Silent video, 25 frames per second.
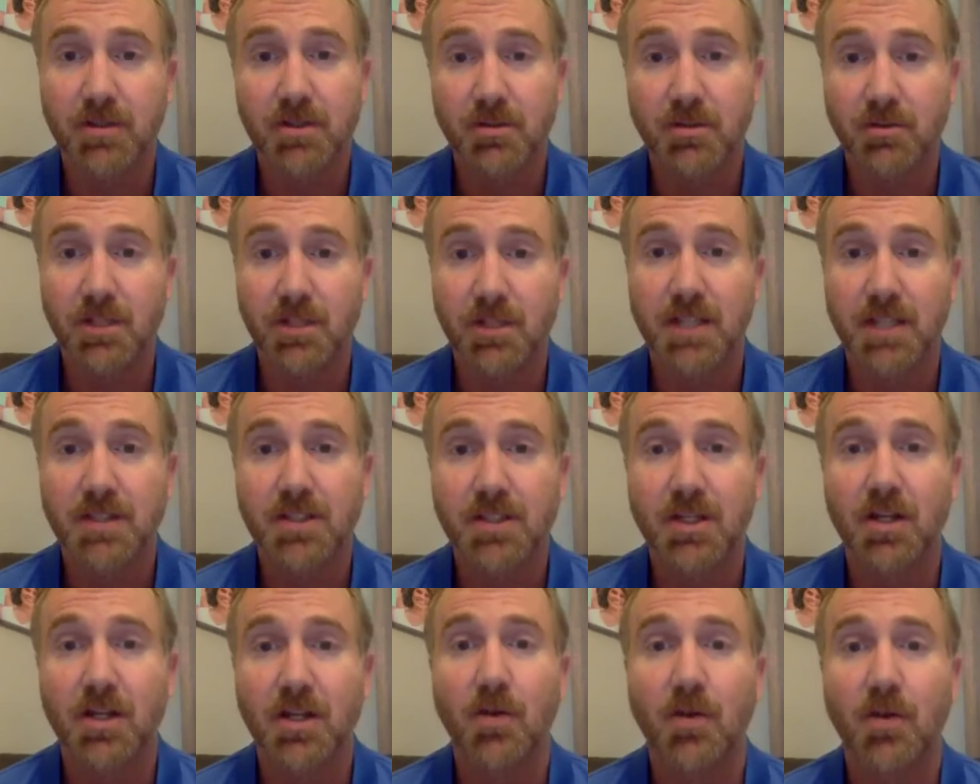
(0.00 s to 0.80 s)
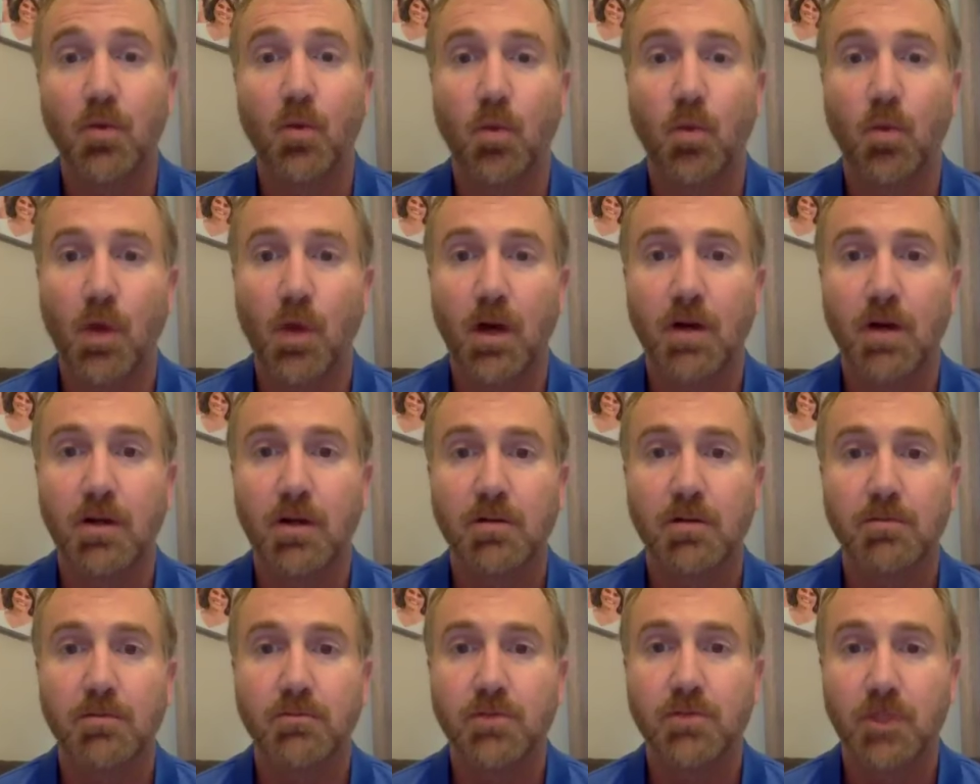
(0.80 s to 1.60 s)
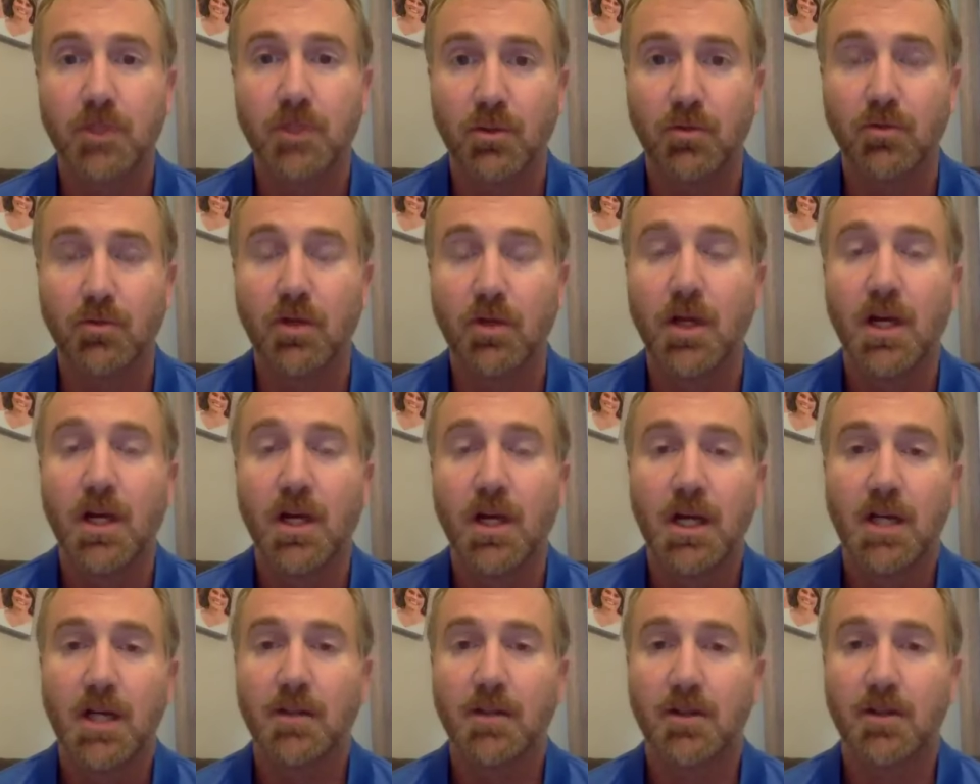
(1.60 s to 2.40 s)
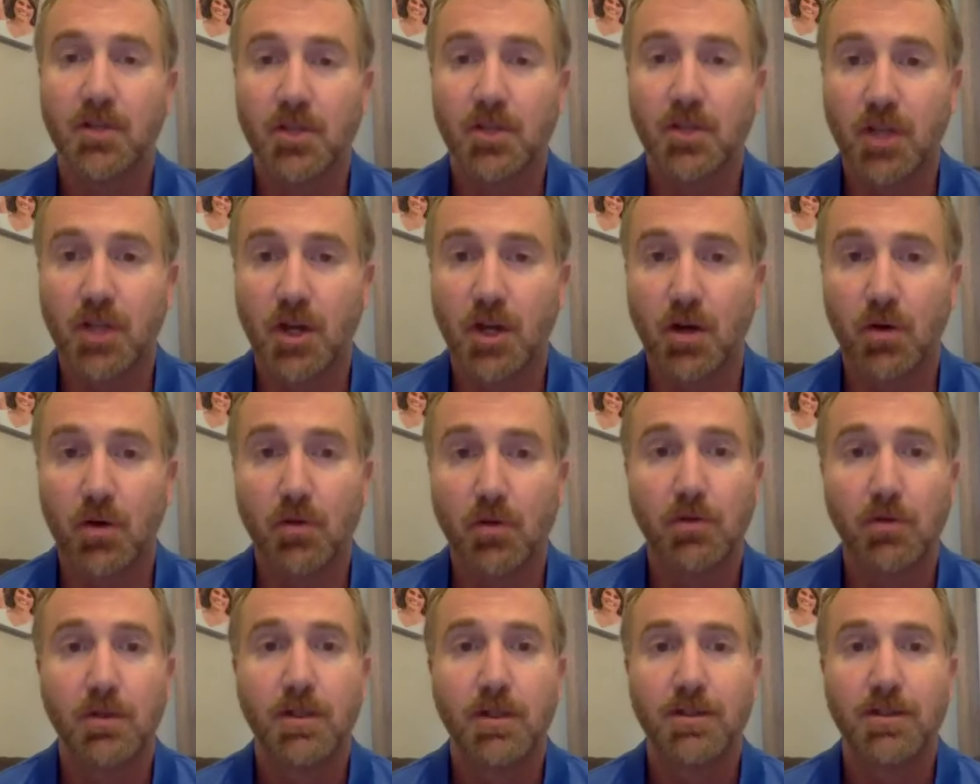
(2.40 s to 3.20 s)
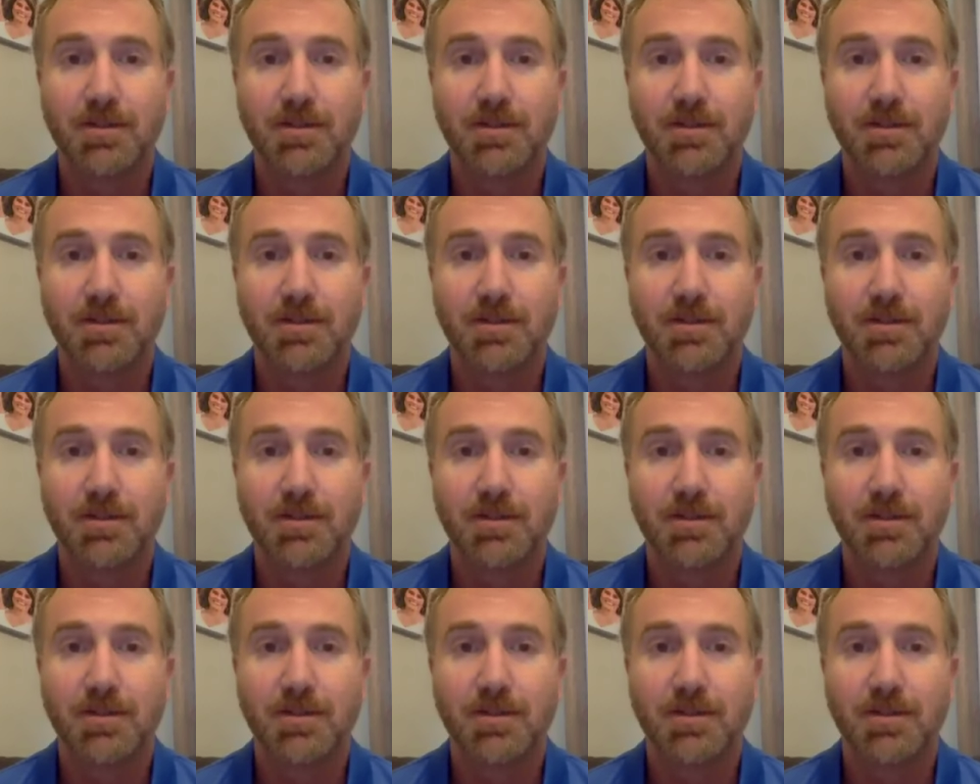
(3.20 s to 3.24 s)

So Tessa, welcome to the show.